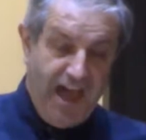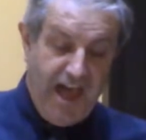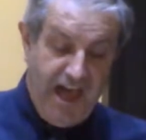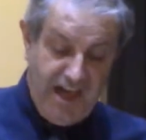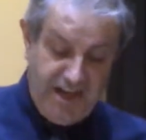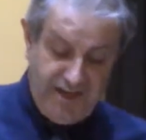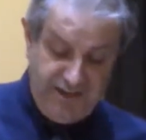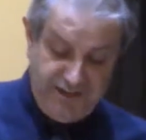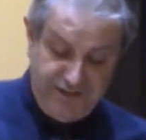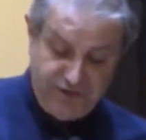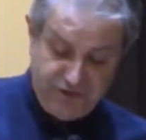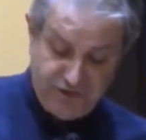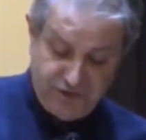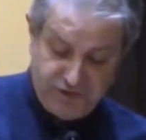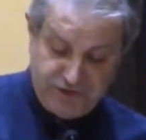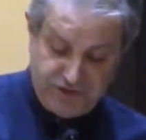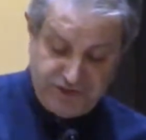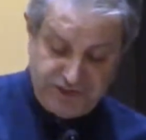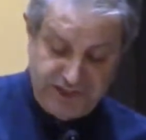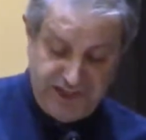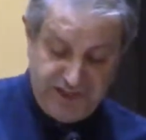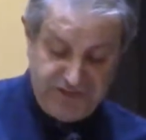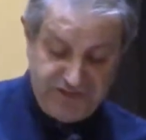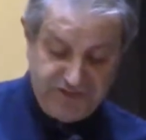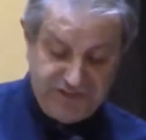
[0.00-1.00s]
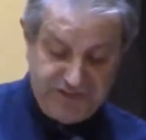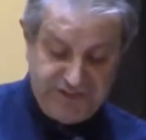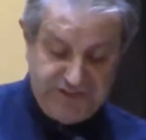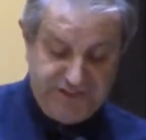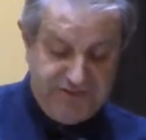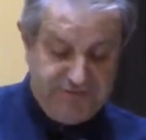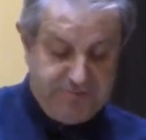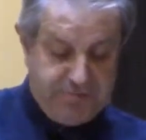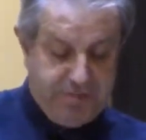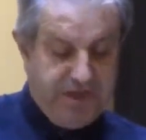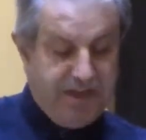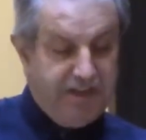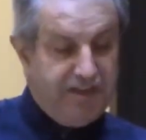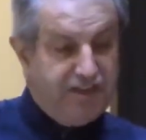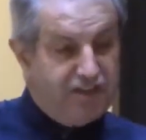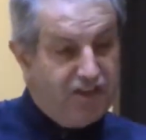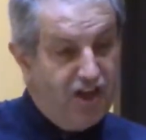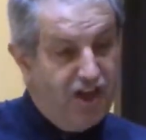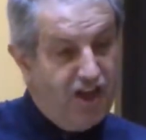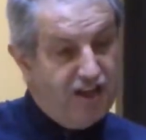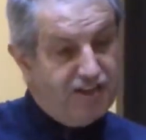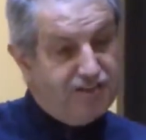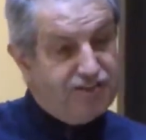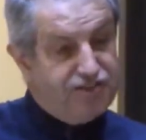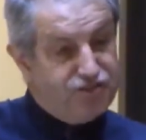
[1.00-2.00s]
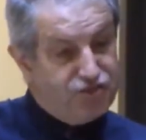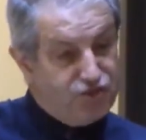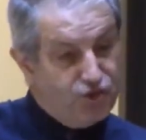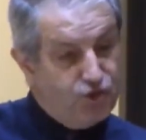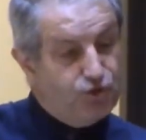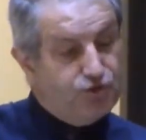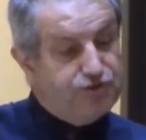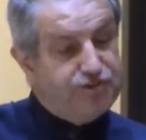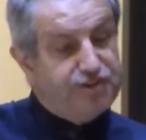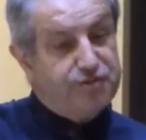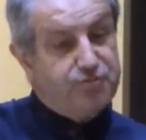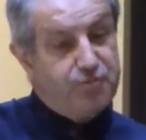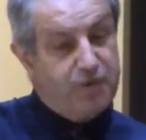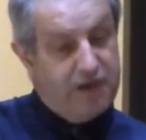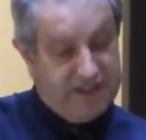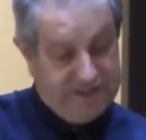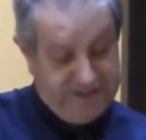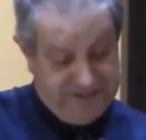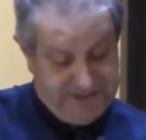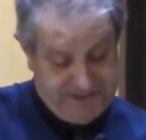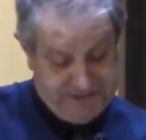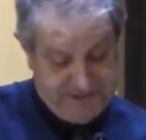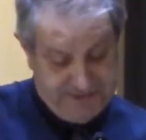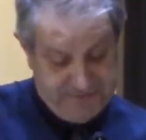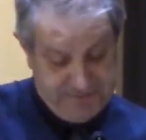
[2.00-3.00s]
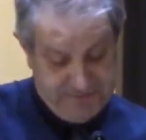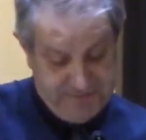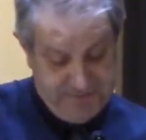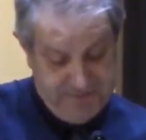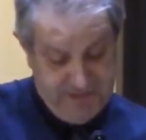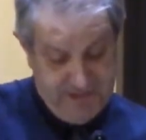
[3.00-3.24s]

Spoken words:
and associations of being God's chosen ones,